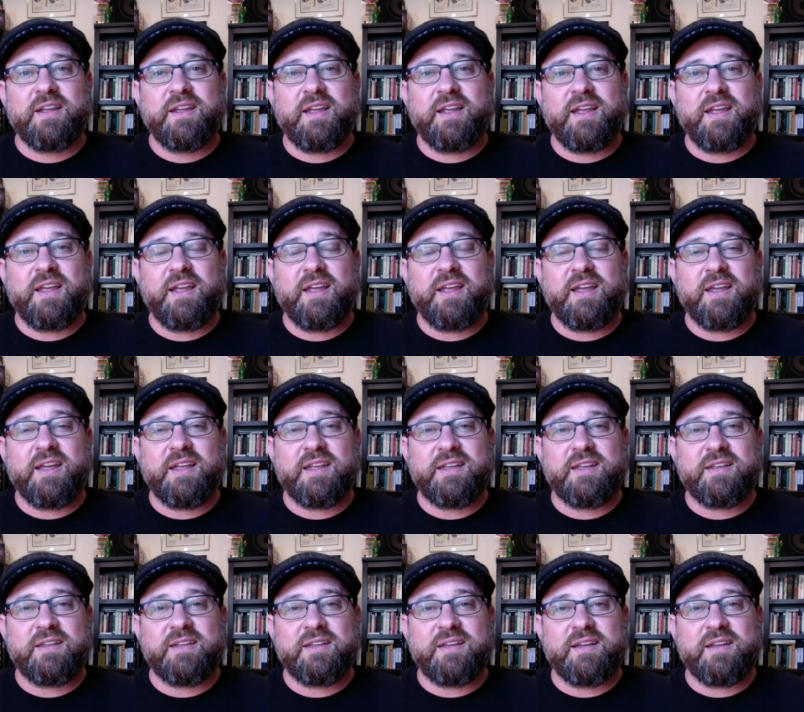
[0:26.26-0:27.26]

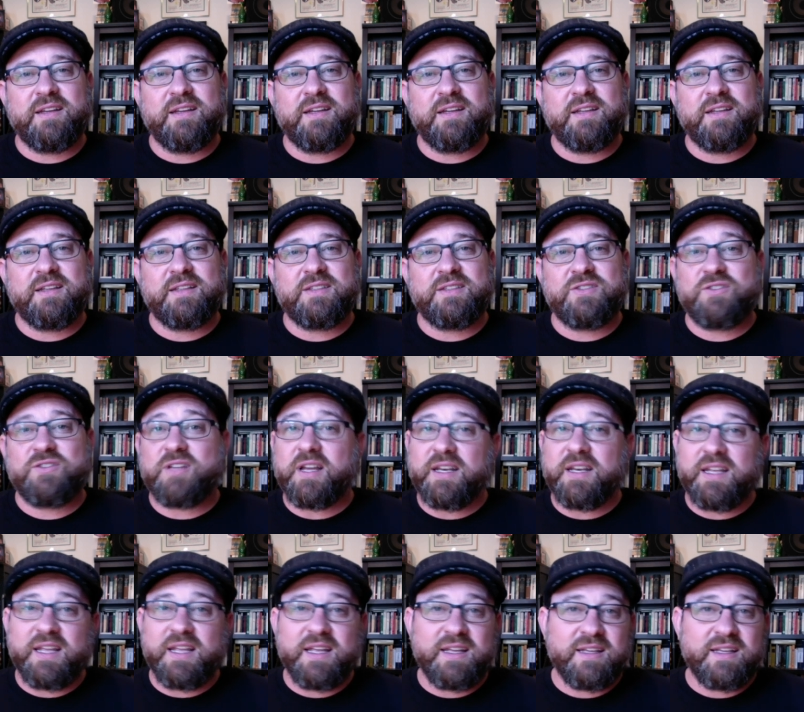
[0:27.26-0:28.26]
and uh,
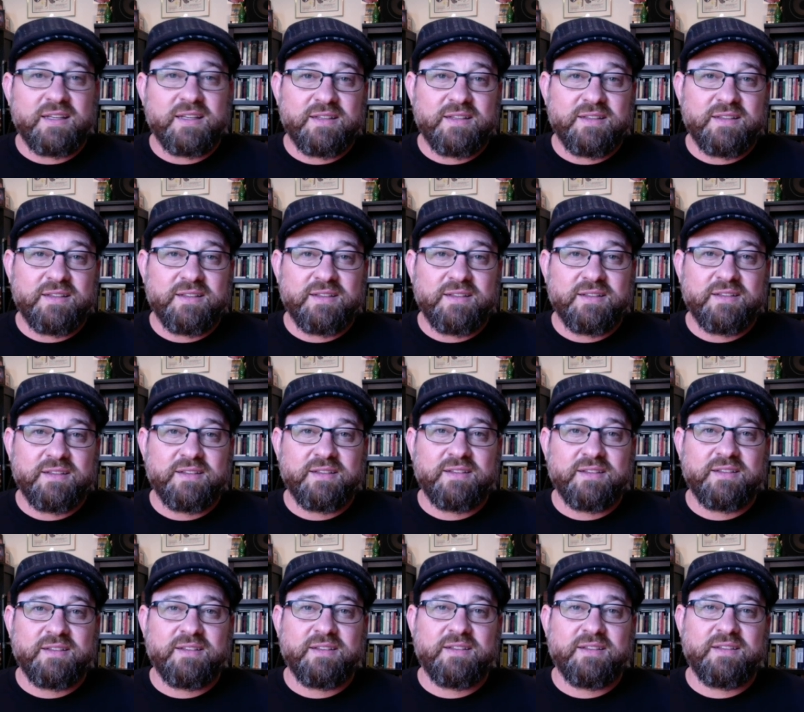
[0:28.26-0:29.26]
studying
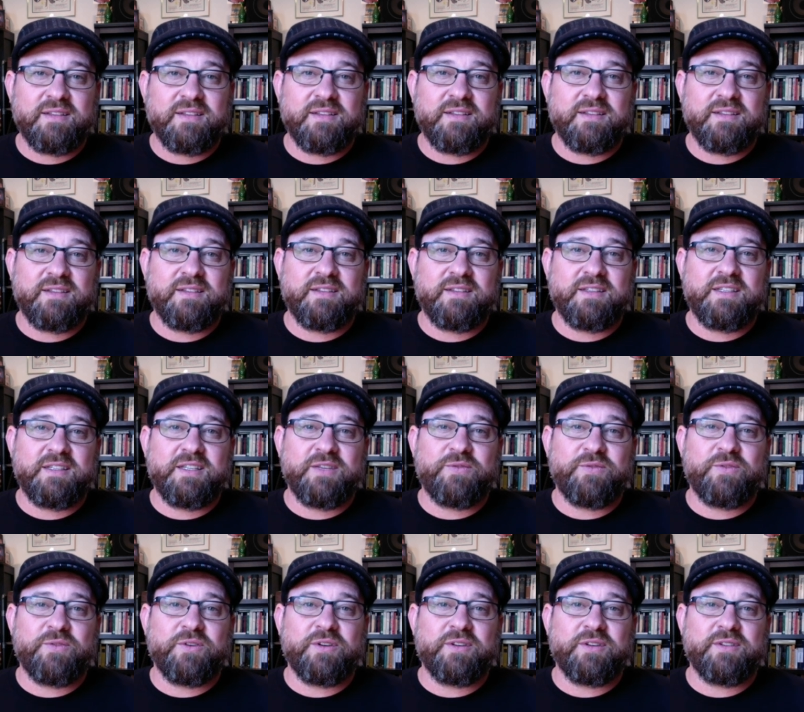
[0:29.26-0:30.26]

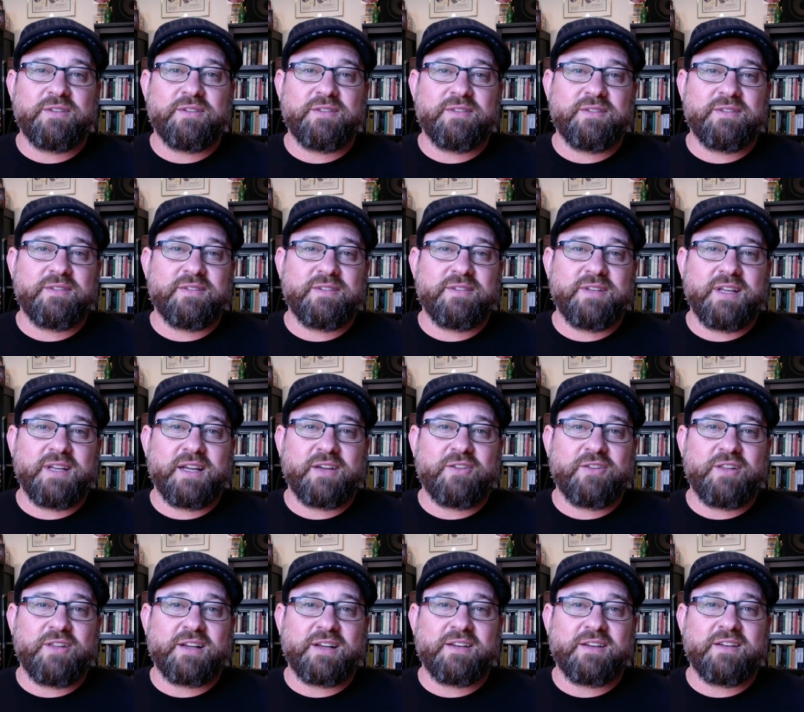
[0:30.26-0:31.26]
different
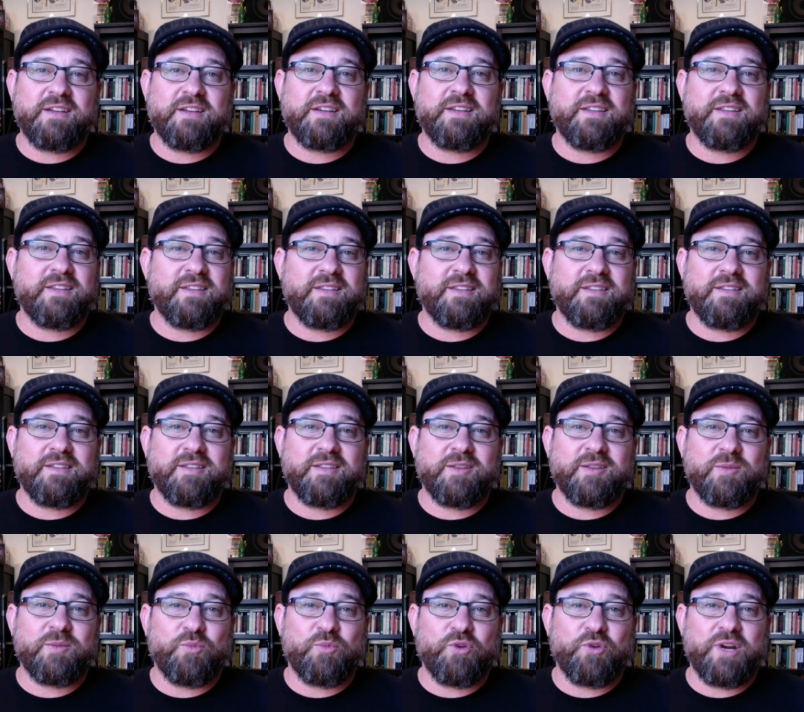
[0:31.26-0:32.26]
eclectic
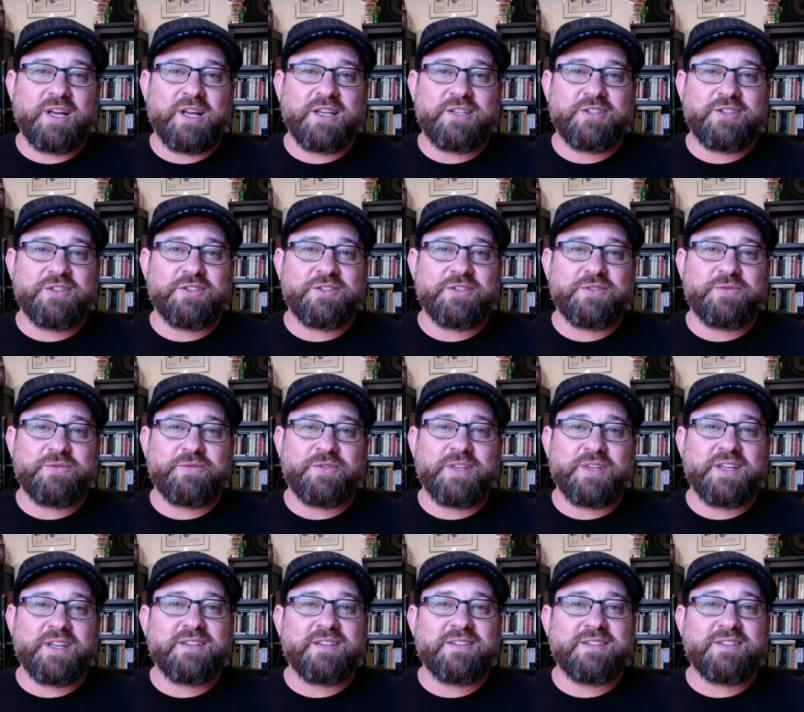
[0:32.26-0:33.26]
branches of
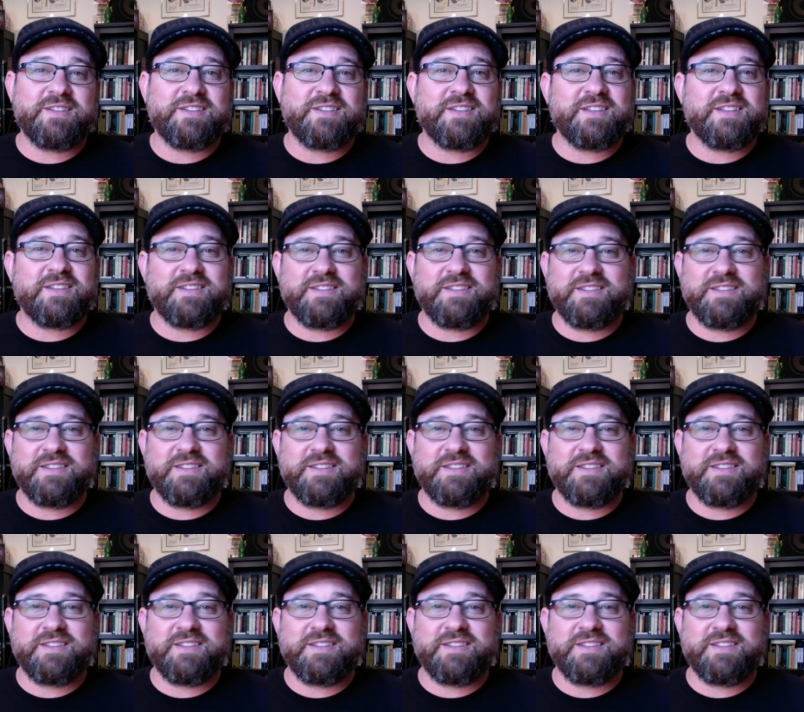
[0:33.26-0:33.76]
things that,